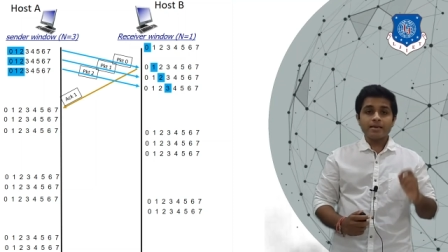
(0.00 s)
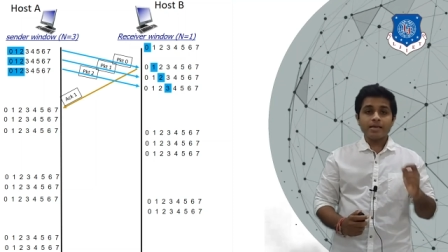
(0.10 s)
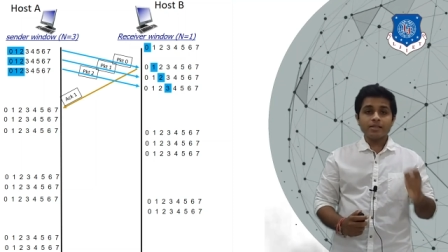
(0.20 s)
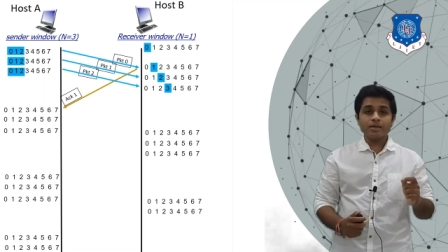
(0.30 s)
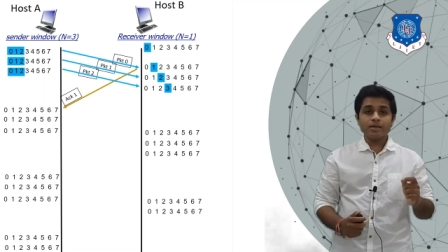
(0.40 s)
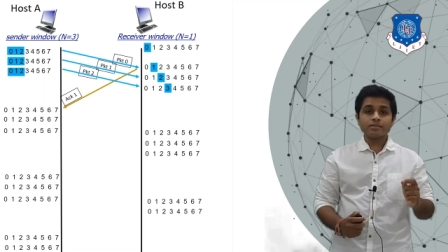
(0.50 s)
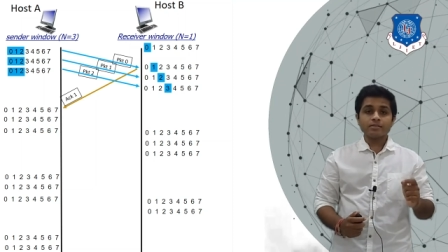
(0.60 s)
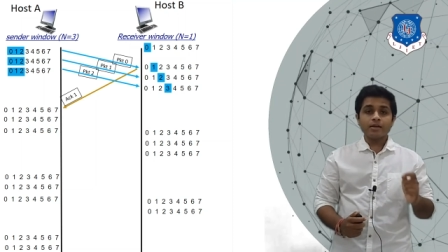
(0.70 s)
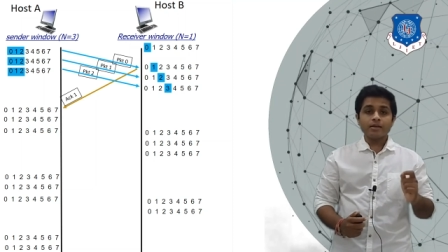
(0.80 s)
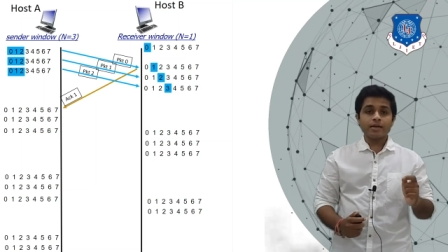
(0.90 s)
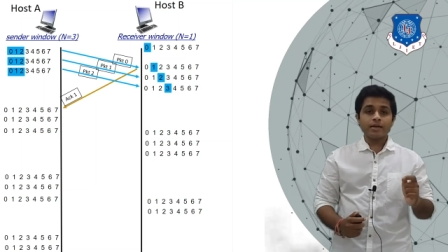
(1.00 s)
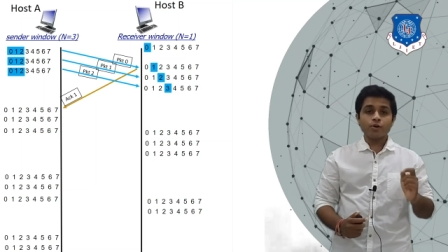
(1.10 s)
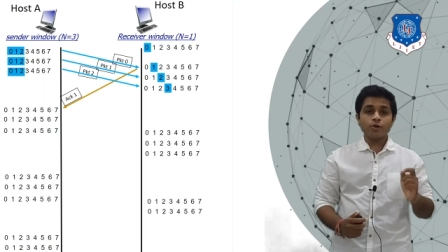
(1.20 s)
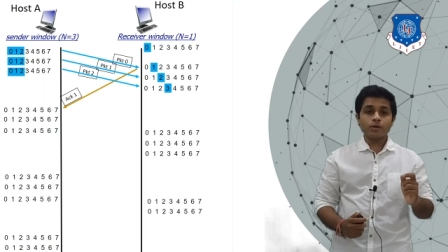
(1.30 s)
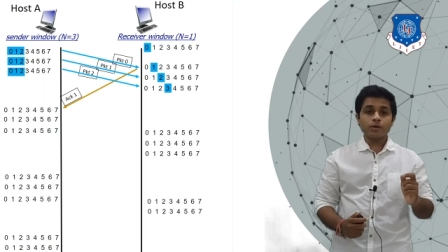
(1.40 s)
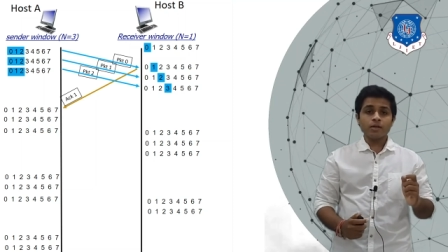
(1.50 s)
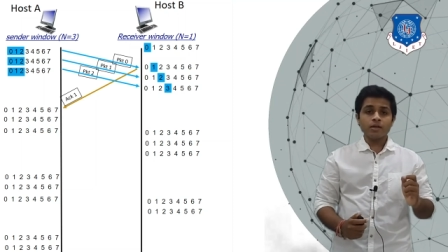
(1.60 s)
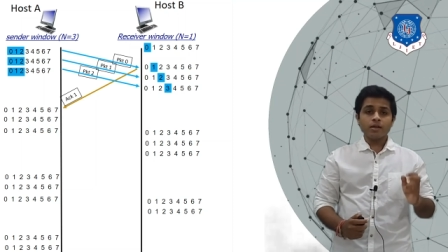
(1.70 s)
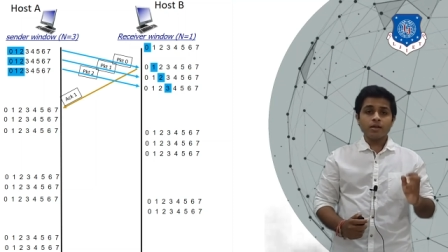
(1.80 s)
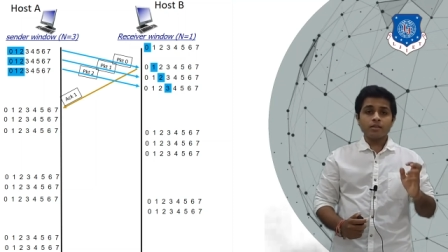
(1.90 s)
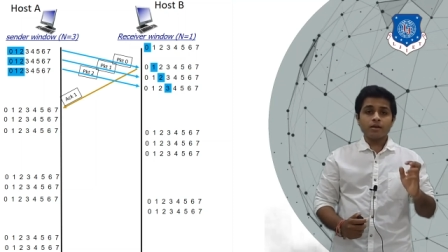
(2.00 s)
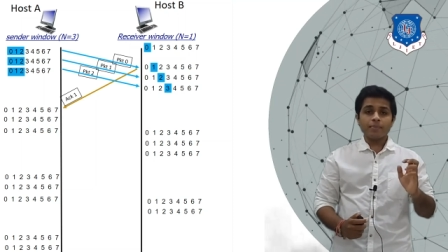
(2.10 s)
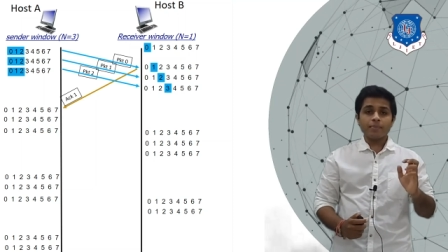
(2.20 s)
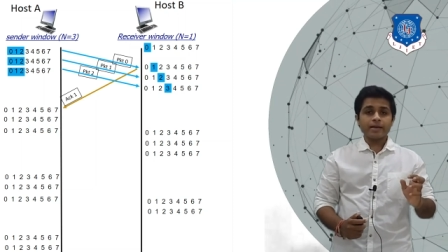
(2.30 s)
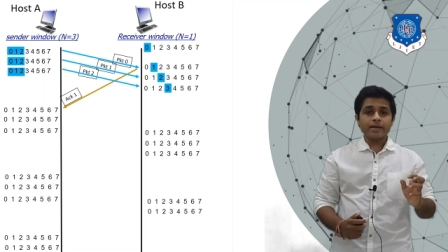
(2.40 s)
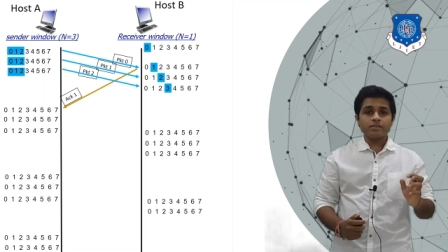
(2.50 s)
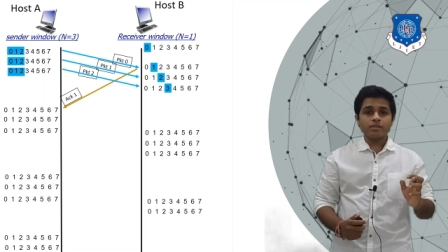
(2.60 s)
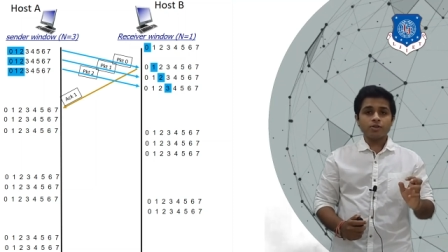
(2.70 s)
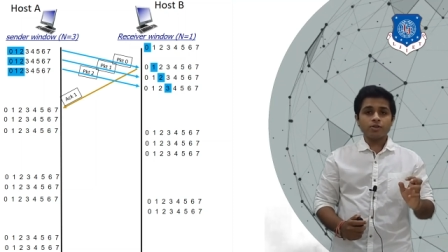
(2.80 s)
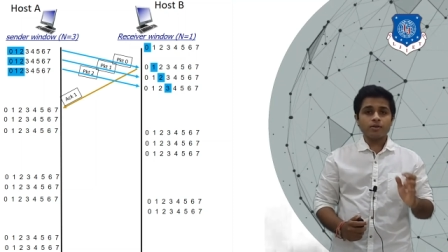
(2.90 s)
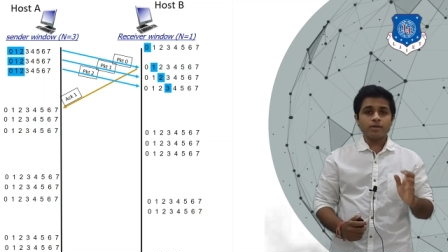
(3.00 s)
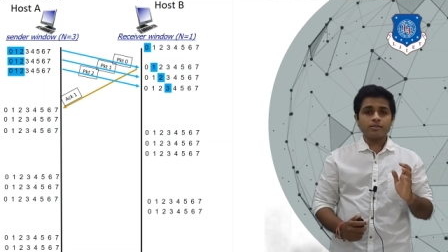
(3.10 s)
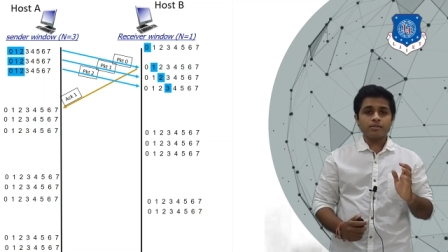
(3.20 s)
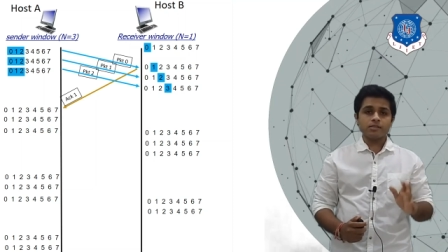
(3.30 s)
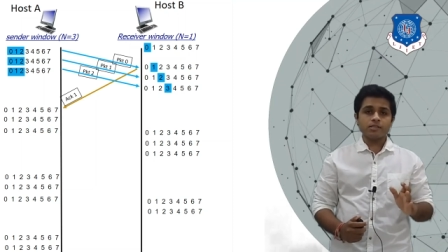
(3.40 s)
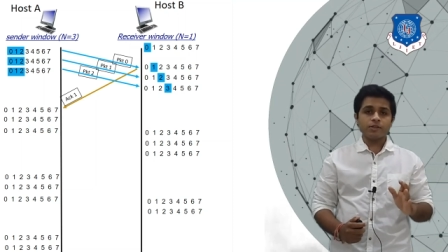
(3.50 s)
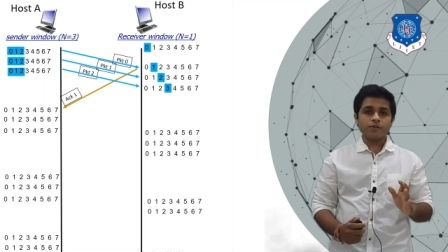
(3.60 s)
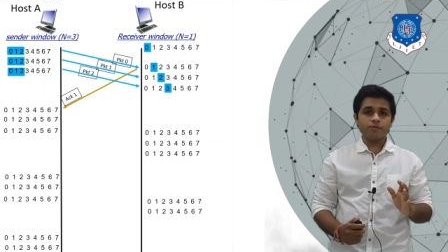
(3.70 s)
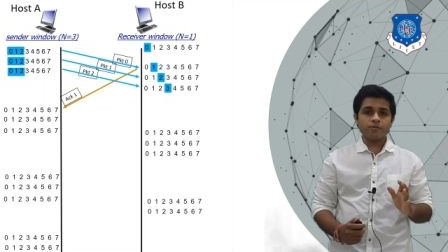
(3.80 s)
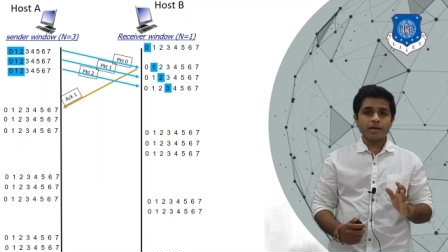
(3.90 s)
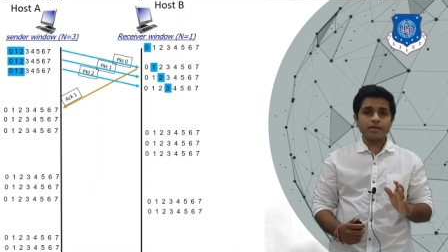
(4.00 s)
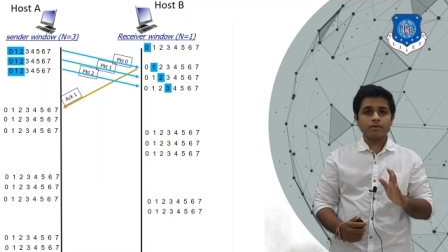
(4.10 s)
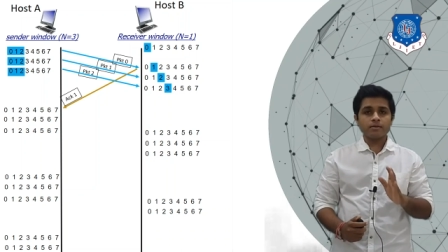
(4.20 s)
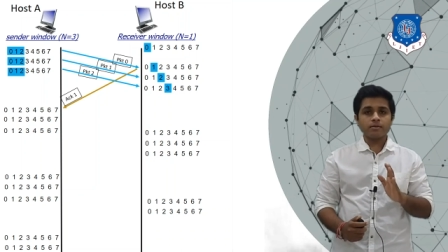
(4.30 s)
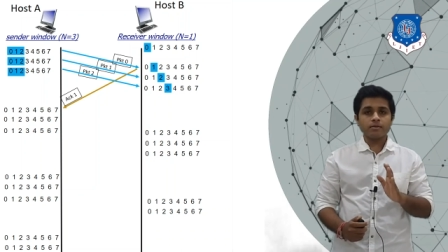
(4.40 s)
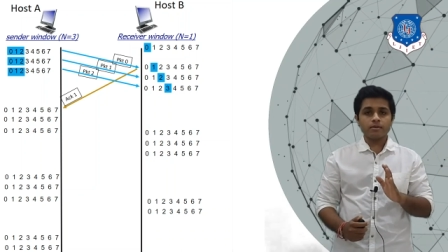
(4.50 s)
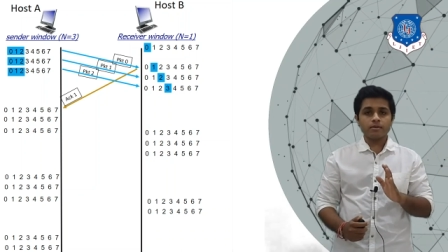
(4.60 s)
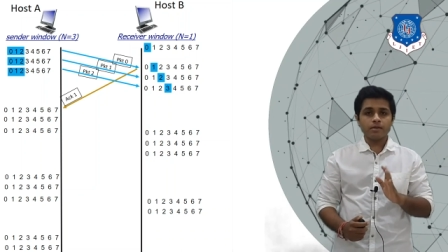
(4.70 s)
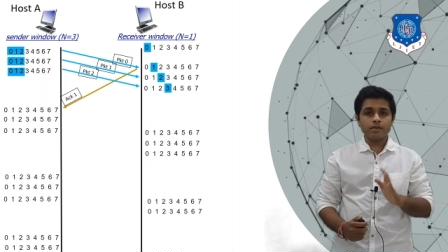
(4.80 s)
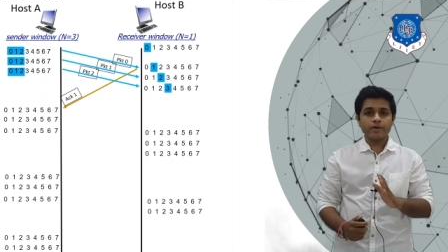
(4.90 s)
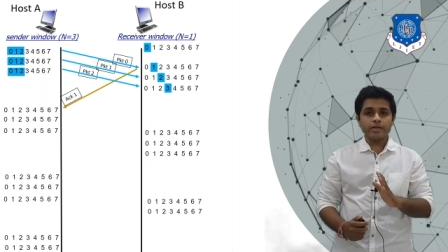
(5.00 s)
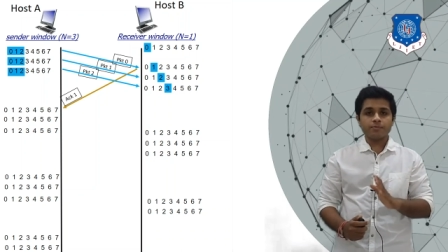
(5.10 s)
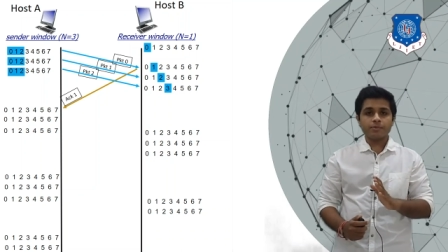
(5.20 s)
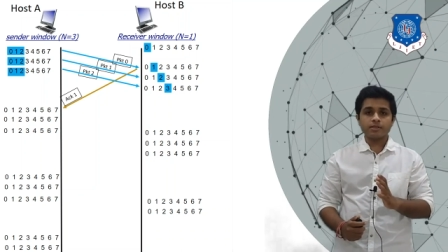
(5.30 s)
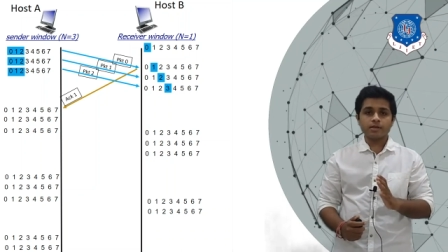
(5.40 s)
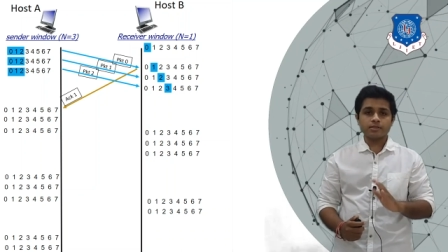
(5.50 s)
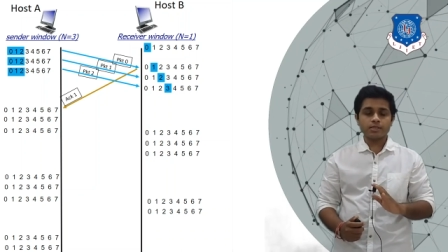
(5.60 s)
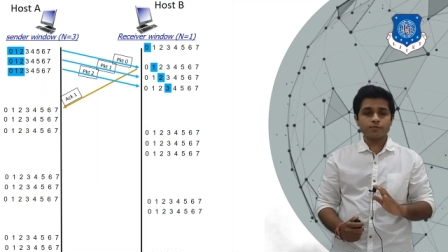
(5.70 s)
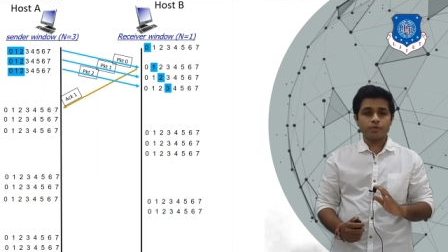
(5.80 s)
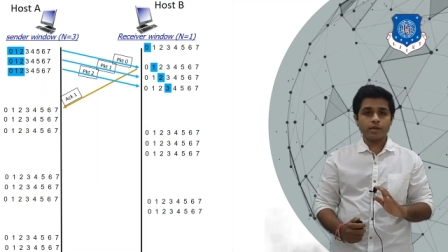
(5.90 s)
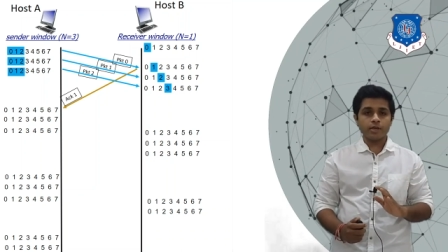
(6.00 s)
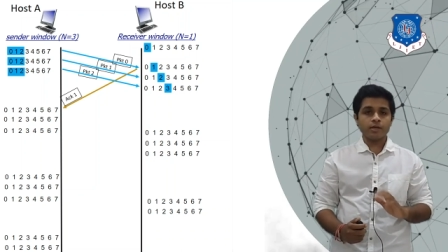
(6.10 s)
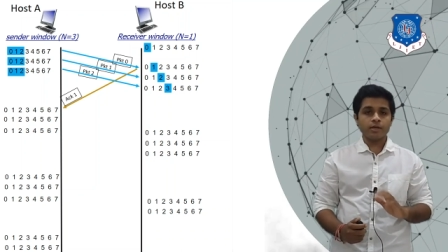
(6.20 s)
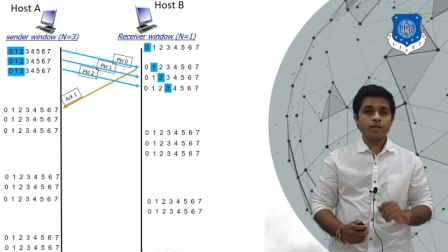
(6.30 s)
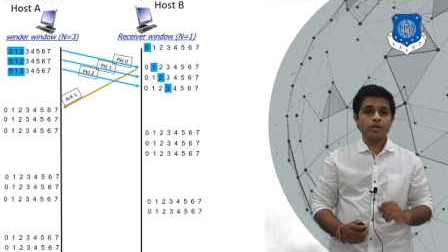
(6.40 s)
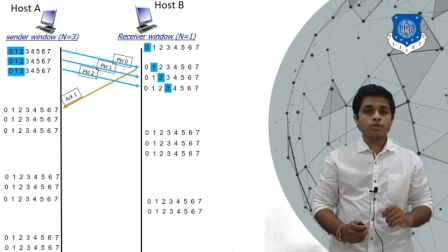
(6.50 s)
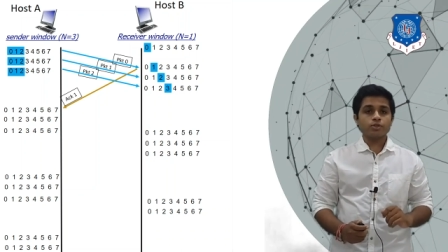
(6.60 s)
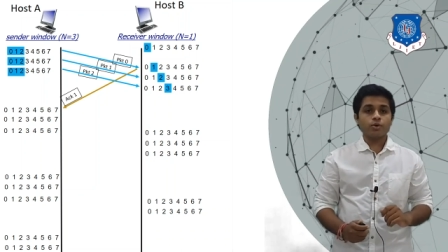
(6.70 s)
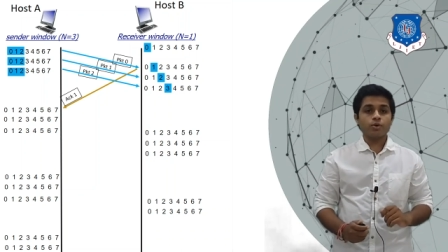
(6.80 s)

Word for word: A thinks that okay, the packet 0 is received by the device B successfully, so